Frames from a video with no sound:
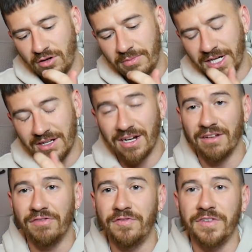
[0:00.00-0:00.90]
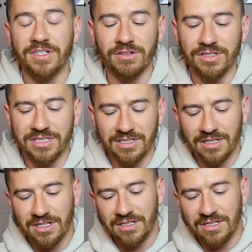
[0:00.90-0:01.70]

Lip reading: Oh my god, it feels